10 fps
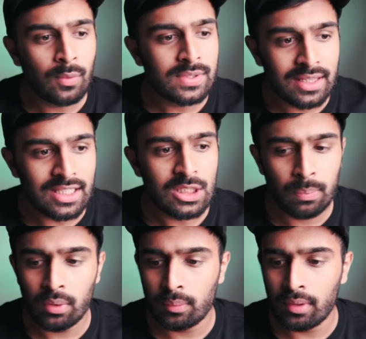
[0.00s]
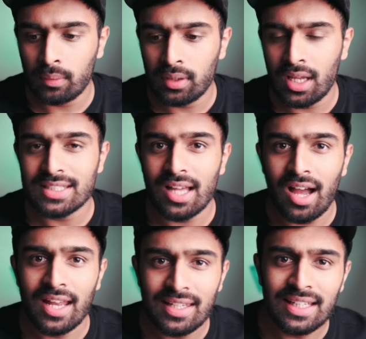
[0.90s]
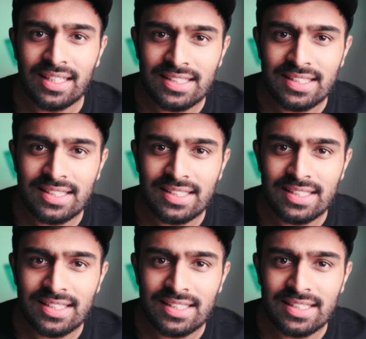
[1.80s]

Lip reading: it was at this point where I realized I need